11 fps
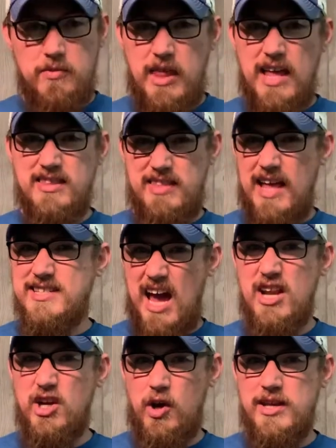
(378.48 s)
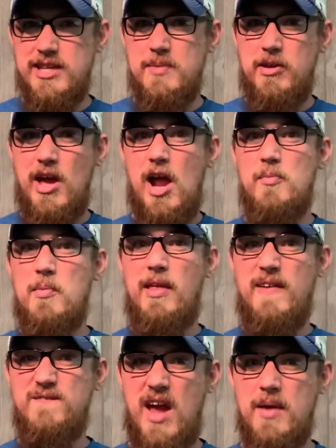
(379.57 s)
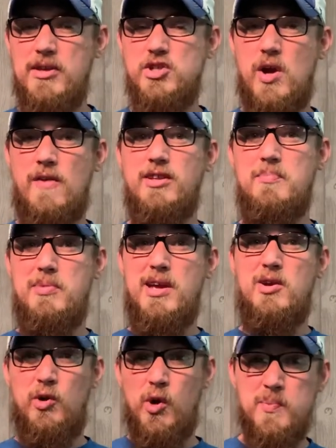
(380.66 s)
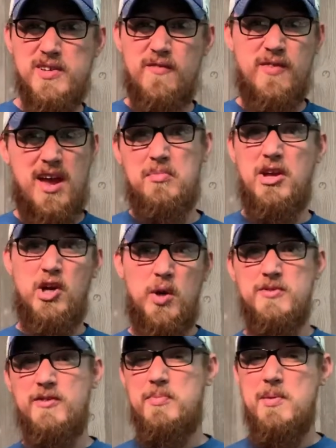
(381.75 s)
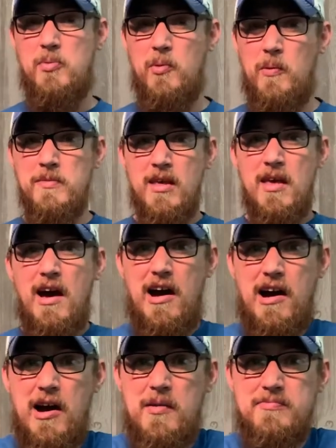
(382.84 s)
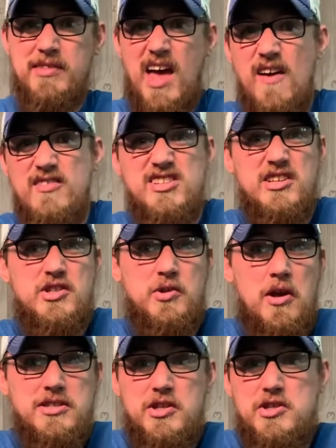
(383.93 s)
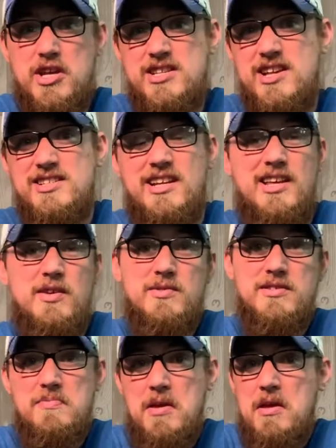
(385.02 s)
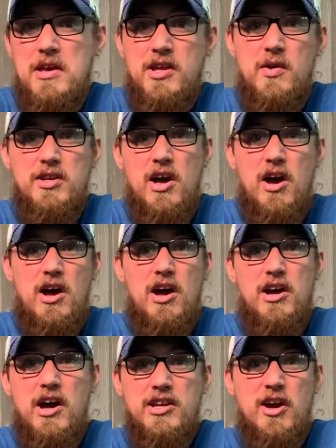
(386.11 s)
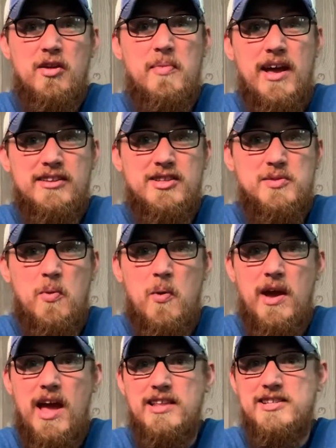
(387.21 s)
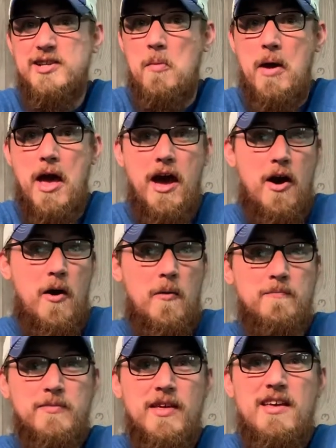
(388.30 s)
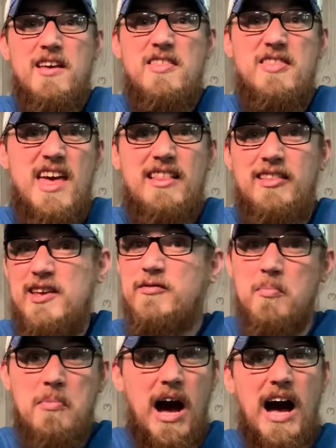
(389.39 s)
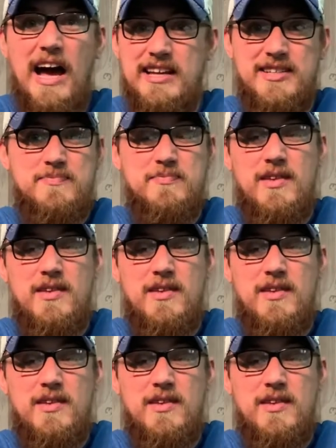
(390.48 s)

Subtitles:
That's kind of crazy, but you got to remember, like, families traveled in big groups of family or groups of people. They obviously trusted Jesus, and he was, you know, a young man at this point, and somehow they leave him behind.